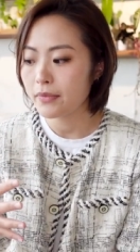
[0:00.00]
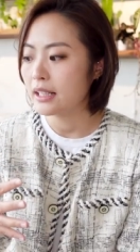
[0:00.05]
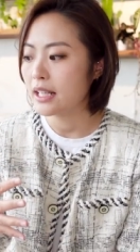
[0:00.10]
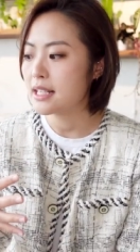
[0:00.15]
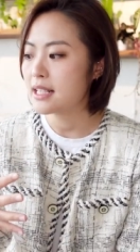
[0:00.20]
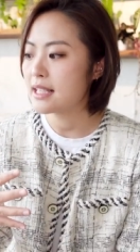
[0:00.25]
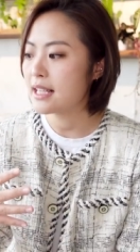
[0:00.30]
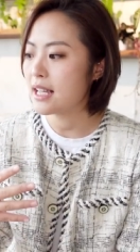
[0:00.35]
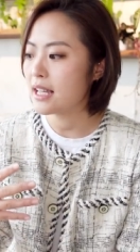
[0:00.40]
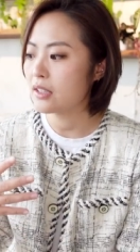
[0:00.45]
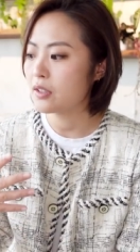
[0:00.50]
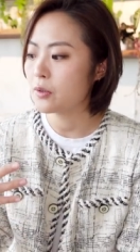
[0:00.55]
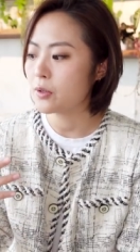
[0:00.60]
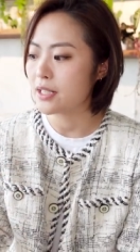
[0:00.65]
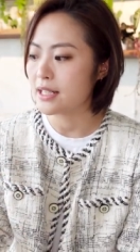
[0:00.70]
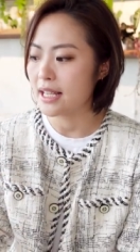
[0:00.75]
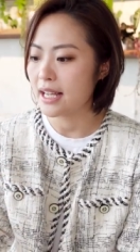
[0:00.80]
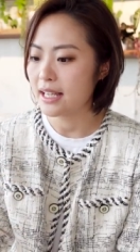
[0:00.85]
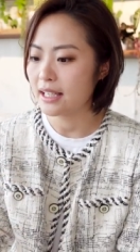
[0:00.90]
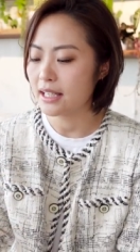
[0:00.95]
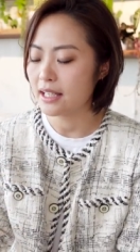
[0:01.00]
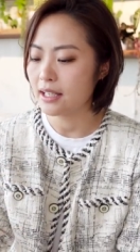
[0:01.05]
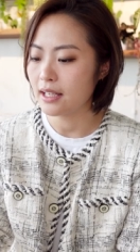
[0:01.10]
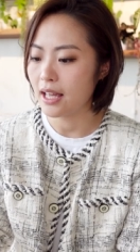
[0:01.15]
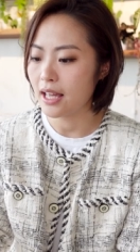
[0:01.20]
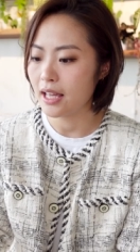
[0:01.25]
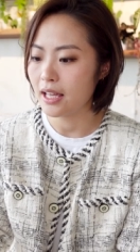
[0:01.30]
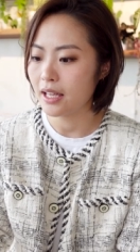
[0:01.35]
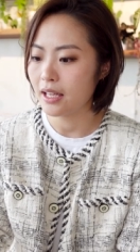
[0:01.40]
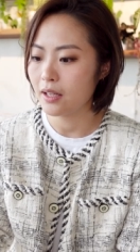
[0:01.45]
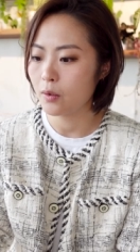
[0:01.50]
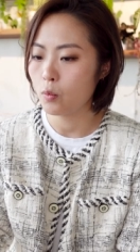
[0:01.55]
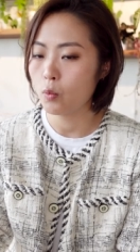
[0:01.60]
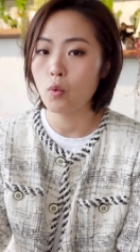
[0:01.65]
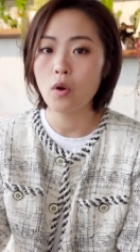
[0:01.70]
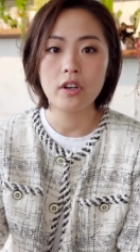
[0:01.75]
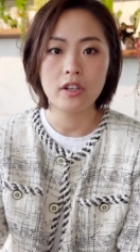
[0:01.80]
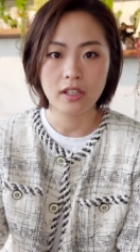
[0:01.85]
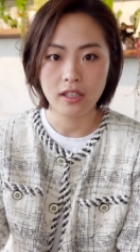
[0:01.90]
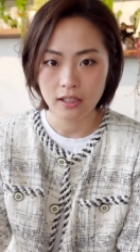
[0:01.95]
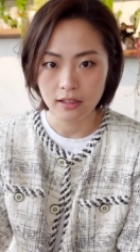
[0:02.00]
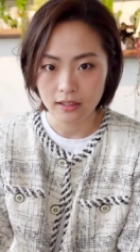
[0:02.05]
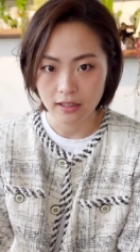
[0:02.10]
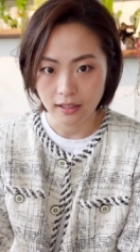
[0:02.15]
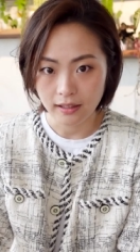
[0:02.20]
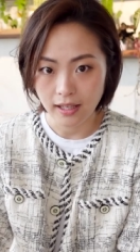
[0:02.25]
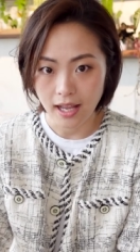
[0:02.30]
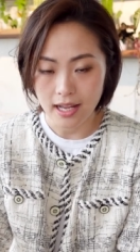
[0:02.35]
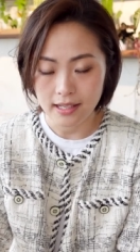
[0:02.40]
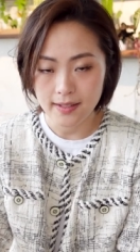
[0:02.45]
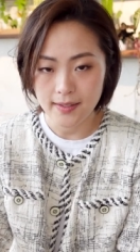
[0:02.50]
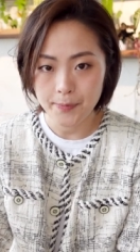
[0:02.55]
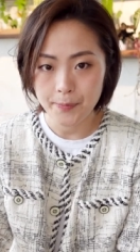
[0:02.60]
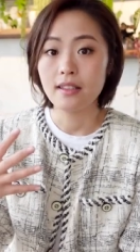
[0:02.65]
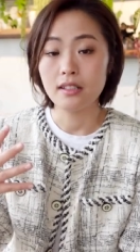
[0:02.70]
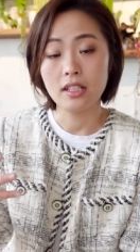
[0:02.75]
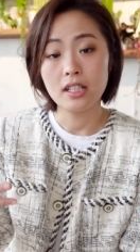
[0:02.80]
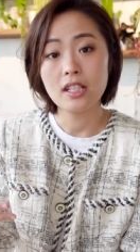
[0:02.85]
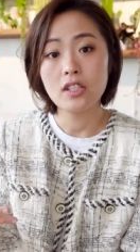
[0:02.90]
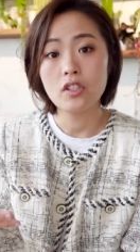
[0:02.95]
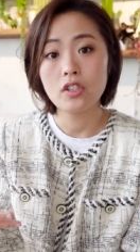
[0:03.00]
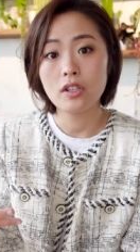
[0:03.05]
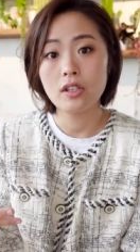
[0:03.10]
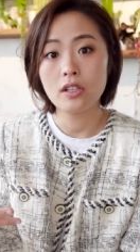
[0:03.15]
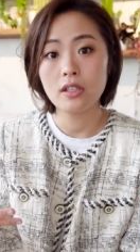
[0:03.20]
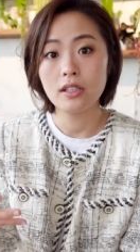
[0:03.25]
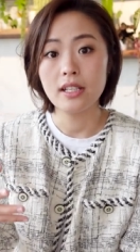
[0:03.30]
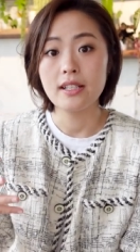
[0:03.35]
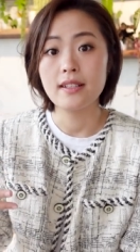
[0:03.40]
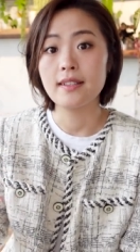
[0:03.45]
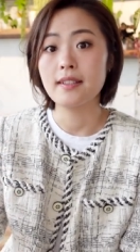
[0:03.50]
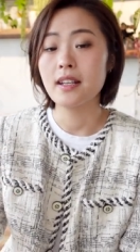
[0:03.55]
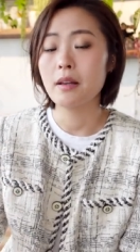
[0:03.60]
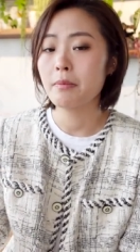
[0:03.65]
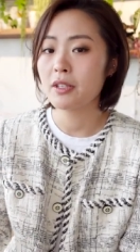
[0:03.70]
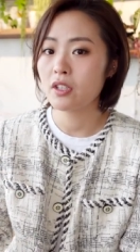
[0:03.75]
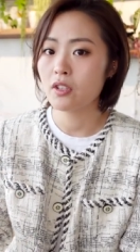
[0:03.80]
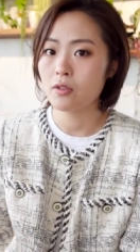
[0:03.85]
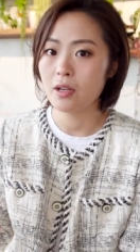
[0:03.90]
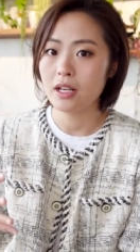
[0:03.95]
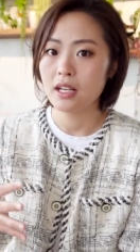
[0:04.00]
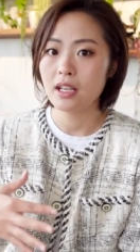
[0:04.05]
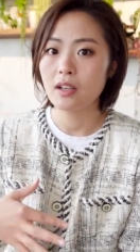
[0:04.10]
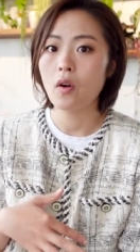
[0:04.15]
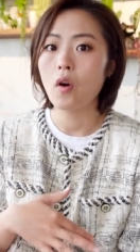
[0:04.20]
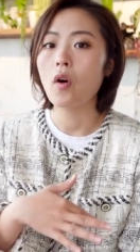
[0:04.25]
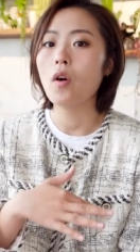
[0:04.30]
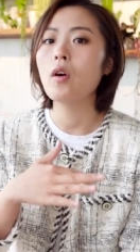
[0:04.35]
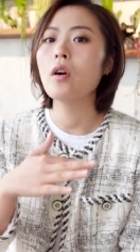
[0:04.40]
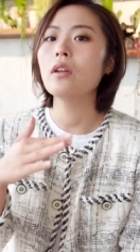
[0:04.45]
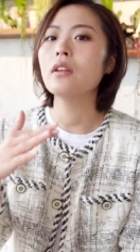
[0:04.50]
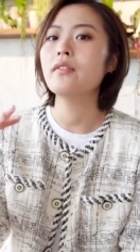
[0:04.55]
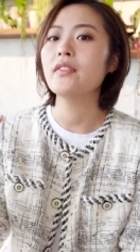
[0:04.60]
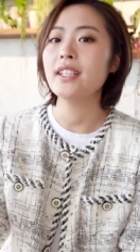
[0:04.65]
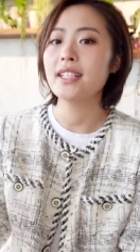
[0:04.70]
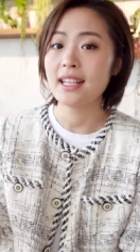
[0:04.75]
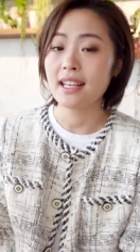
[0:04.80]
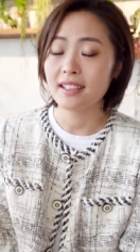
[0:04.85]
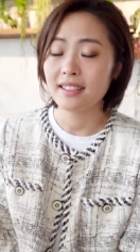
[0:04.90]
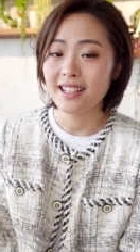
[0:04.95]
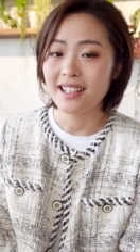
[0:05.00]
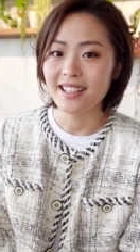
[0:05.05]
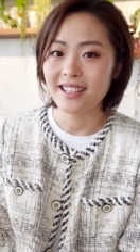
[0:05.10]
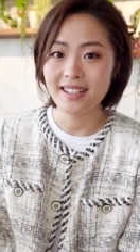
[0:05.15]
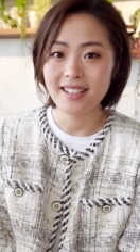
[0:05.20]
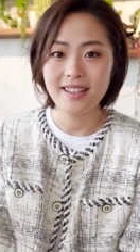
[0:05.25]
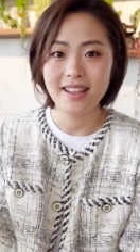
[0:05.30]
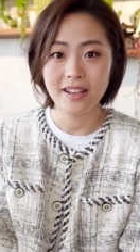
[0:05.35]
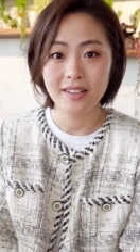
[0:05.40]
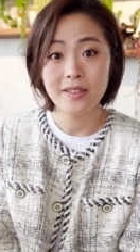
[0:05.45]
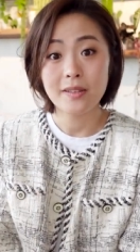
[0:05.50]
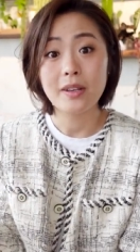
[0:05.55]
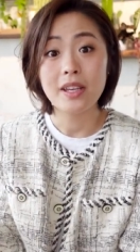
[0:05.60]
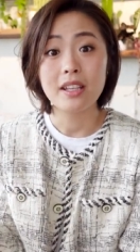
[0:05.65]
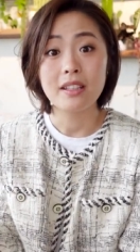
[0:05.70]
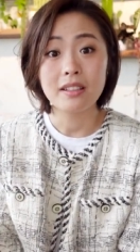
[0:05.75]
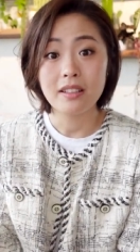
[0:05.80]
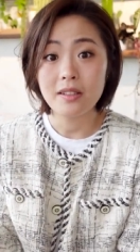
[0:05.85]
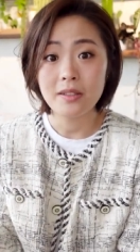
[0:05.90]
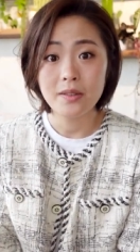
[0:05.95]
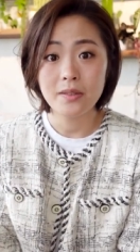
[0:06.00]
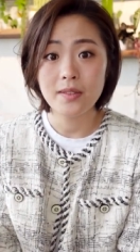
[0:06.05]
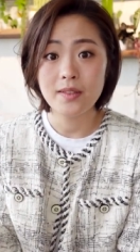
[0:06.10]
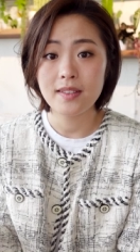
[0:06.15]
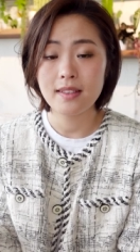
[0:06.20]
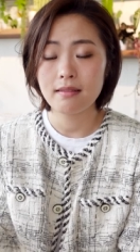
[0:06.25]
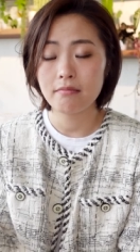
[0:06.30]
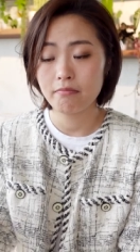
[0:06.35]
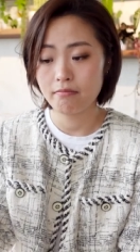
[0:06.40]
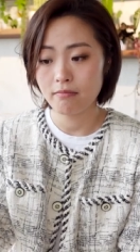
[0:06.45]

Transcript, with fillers: Let's say you're taking a watercolor class. The teacher is demonstrating all of the techniques that you can use